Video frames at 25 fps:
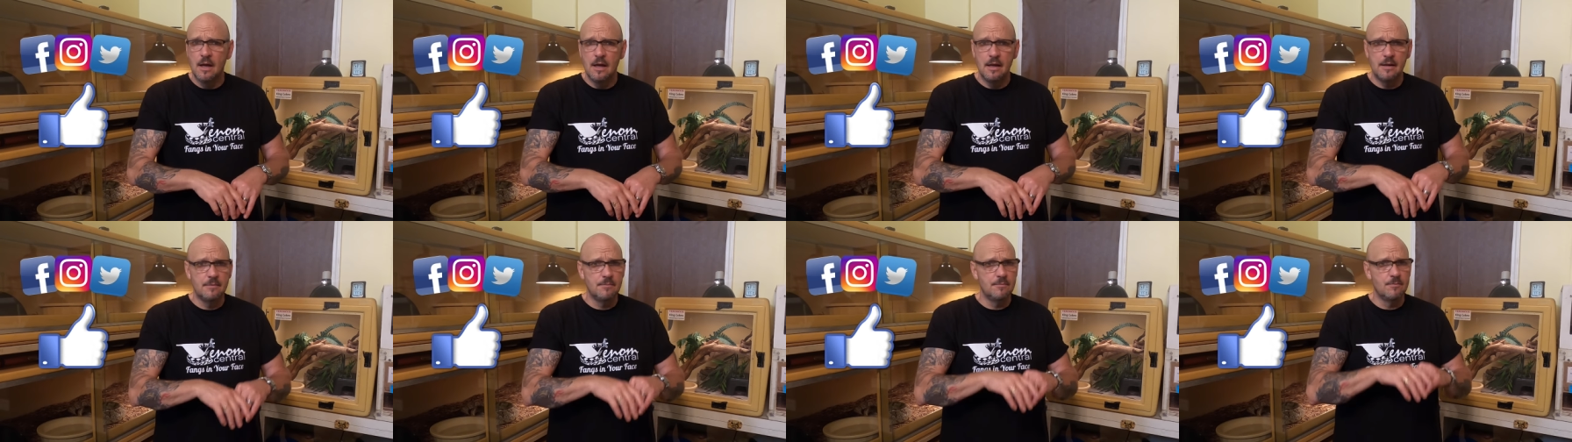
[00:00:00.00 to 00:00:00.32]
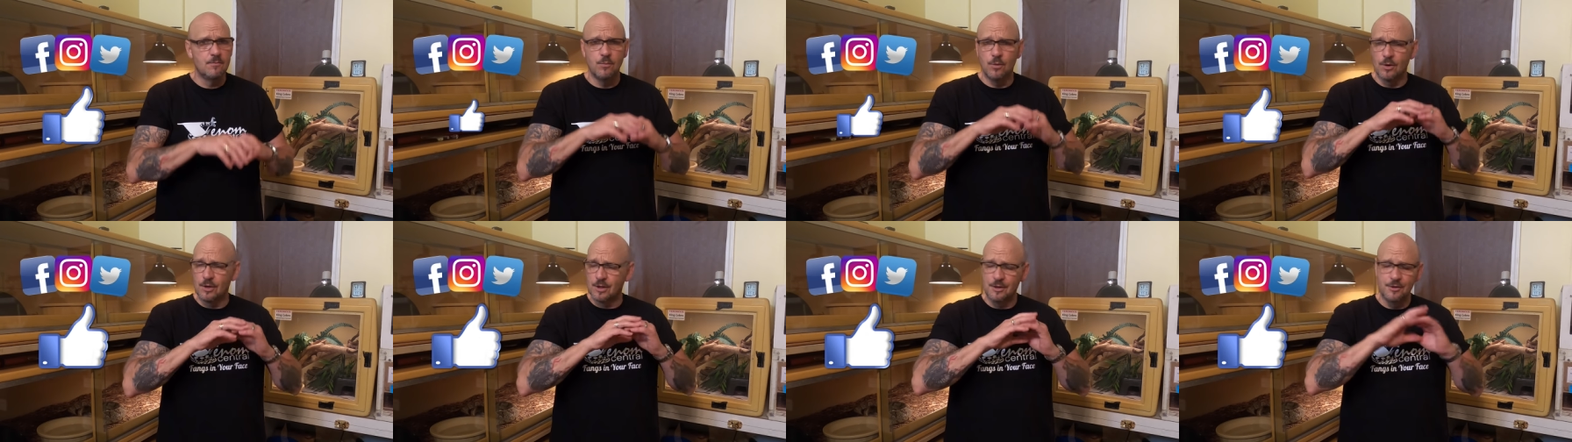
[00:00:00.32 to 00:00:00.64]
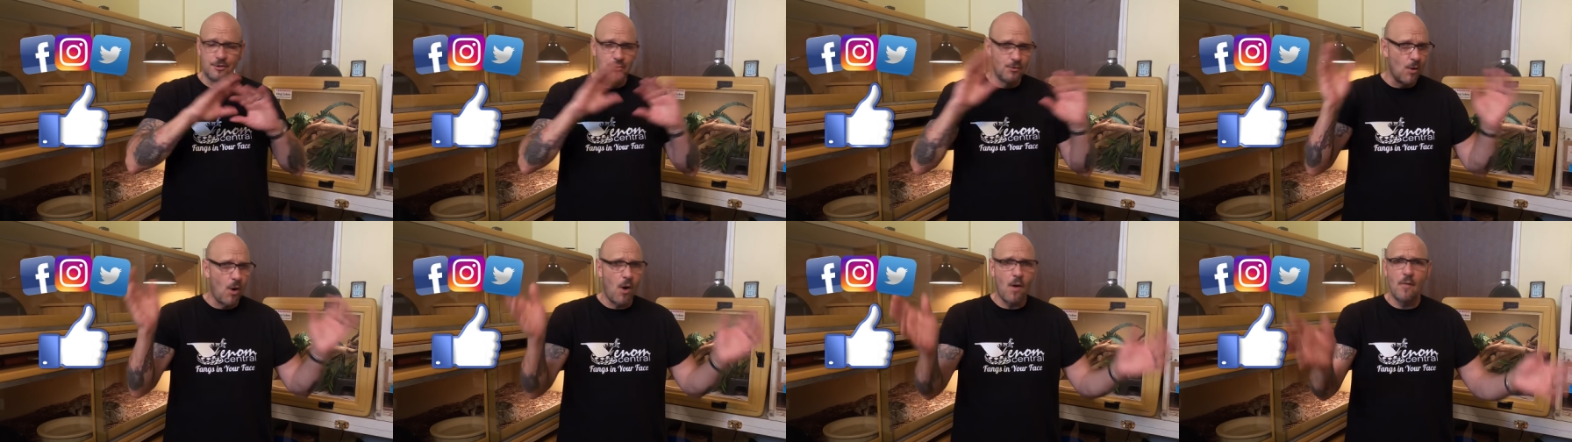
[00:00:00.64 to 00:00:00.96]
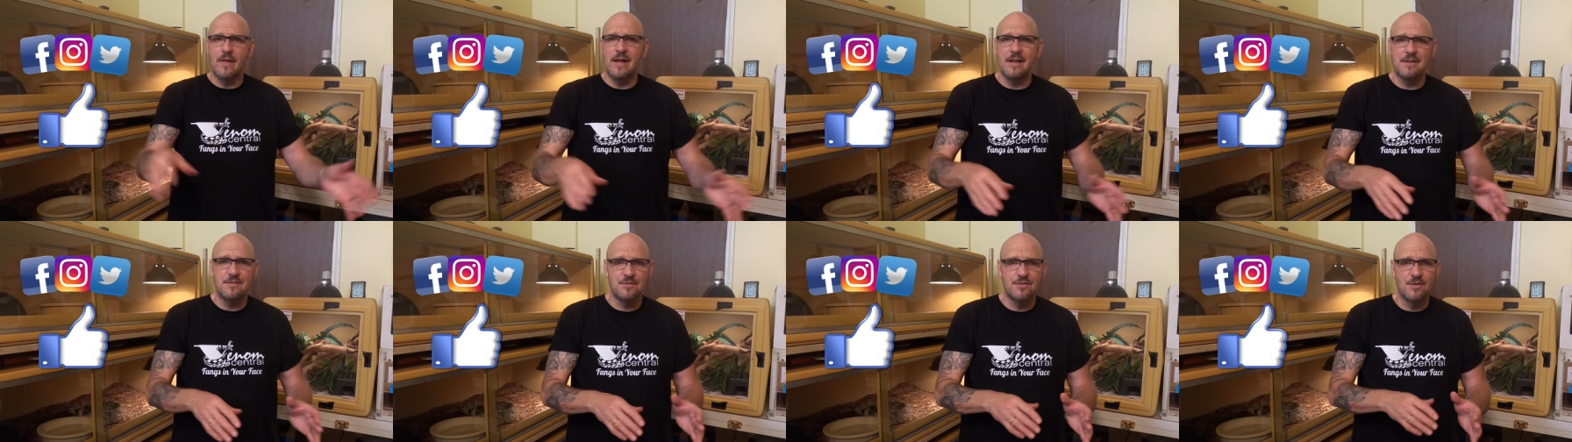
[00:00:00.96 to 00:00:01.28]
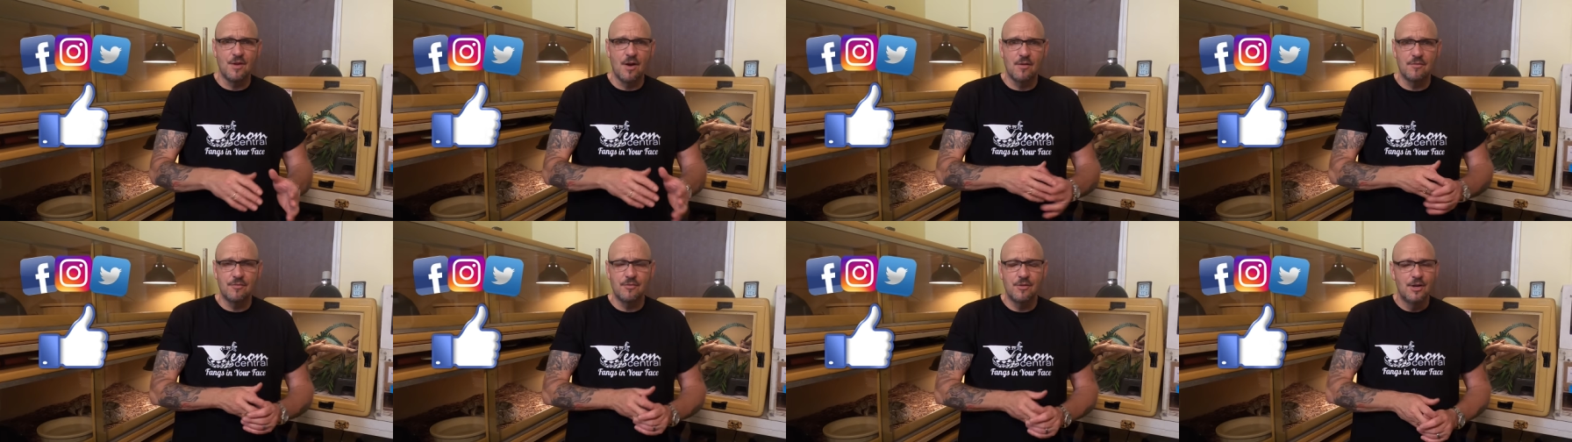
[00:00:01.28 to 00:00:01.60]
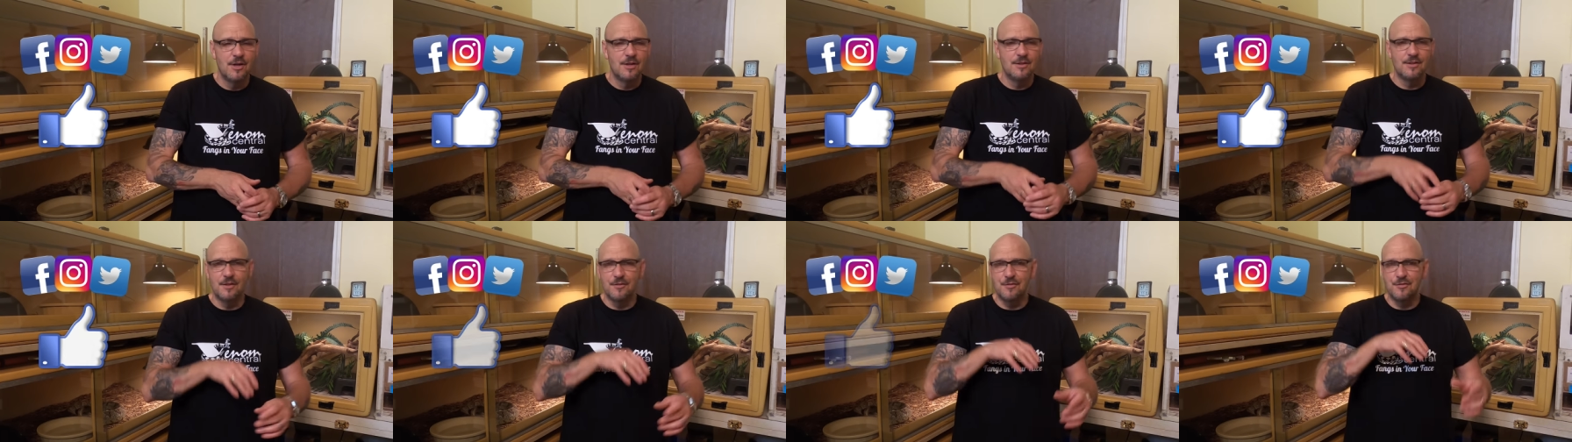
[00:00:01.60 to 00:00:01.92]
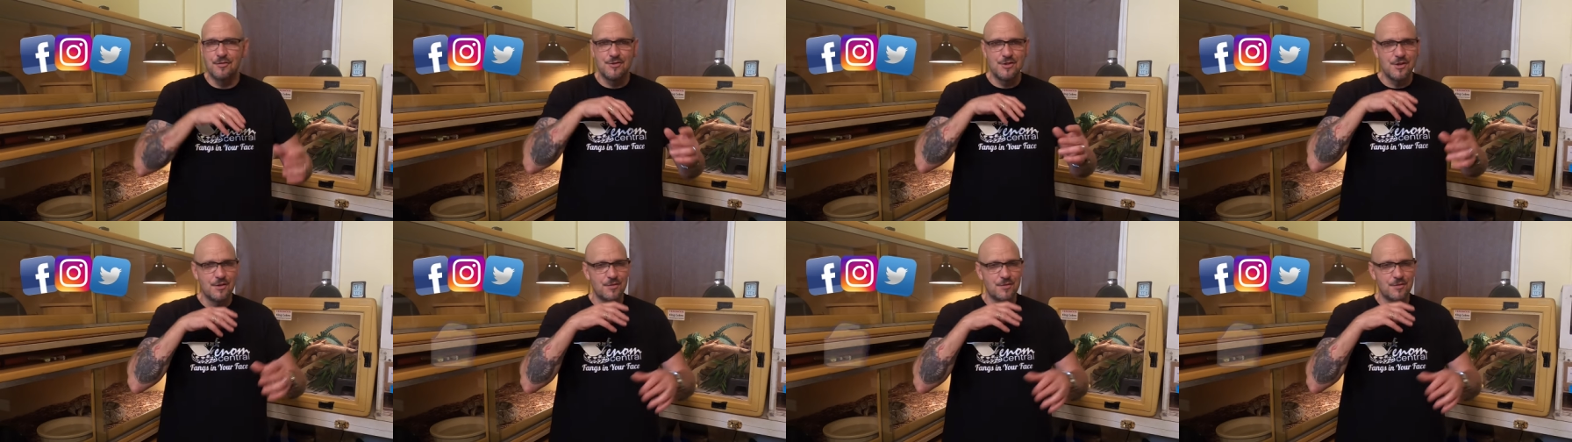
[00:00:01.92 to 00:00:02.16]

and we're gonna do all that stuff. This is